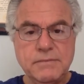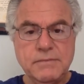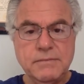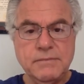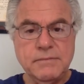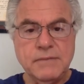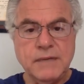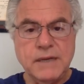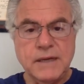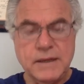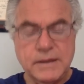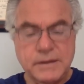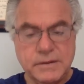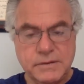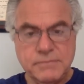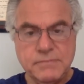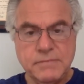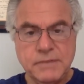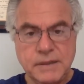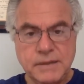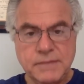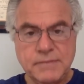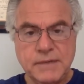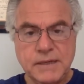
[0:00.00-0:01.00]

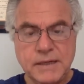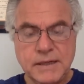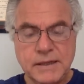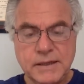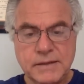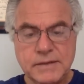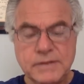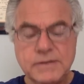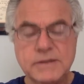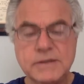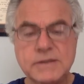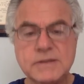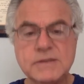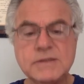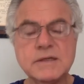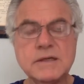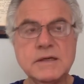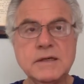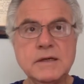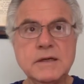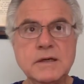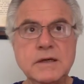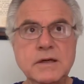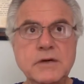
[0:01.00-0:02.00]
mind is
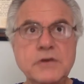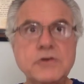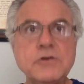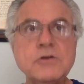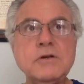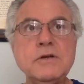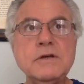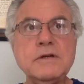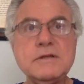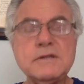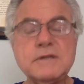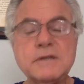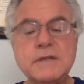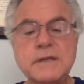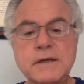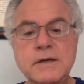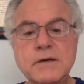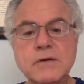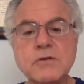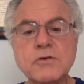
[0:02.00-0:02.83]
you're listening